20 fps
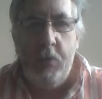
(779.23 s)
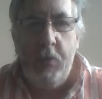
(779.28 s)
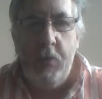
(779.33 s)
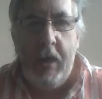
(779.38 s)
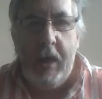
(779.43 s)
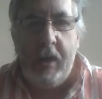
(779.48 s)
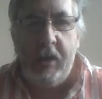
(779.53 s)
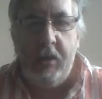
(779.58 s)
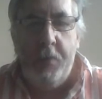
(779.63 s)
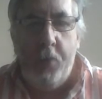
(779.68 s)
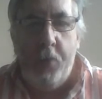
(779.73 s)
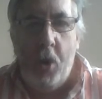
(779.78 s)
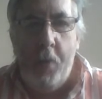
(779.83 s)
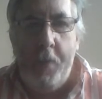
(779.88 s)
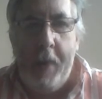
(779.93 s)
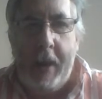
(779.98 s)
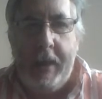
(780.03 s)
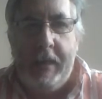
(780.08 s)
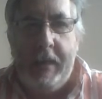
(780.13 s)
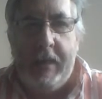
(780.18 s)
you need to put a
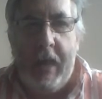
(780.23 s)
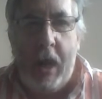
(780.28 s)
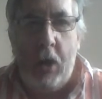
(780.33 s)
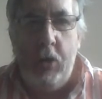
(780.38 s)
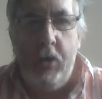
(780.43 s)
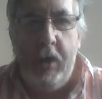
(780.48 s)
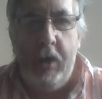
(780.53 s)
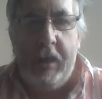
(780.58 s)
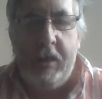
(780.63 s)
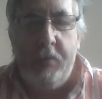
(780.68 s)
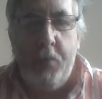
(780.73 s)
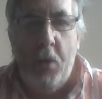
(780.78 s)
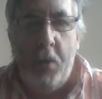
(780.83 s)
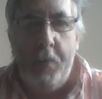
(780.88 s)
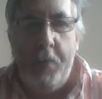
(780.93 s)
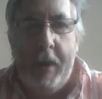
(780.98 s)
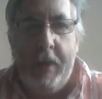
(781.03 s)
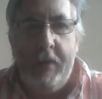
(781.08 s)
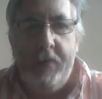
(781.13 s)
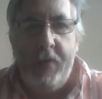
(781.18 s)
base down. You need to put a
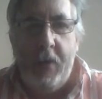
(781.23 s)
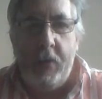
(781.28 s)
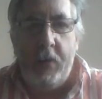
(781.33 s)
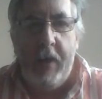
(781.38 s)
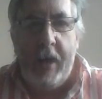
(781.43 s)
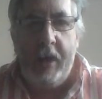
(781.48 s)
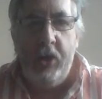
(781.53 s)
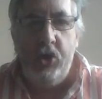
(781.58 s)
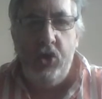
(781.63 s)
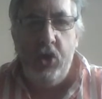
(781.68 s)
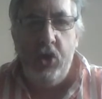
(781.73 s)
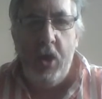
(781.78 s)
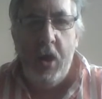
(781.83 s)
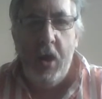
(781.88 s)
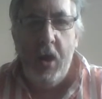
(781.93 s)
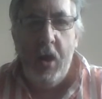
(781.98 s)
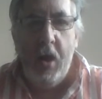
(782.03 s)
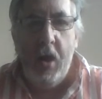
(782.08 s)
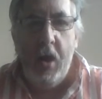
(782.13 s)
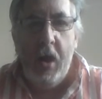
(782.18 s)
base foundation.
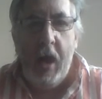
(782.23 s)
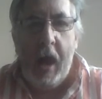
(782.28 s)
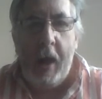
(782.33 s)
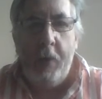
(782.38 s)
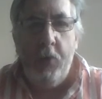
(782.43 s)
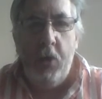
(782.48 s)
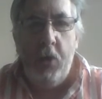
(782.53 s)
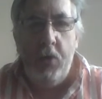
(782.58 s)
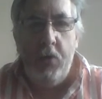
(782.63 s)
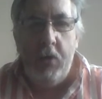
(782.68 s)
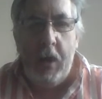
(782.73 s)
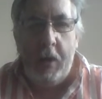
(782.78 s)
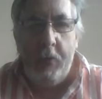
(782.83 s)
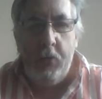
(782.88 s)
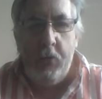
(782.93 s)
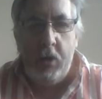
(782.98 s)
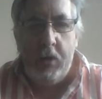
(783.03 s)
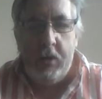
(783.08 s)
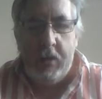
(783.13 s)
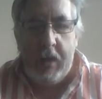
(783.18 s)
I'm
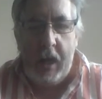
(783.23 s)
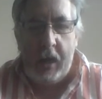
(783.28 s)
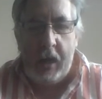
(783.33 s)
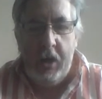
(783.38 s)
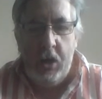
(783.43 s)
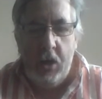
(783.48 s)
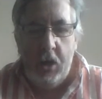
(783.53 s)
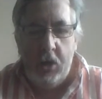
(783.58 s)
going to tell you a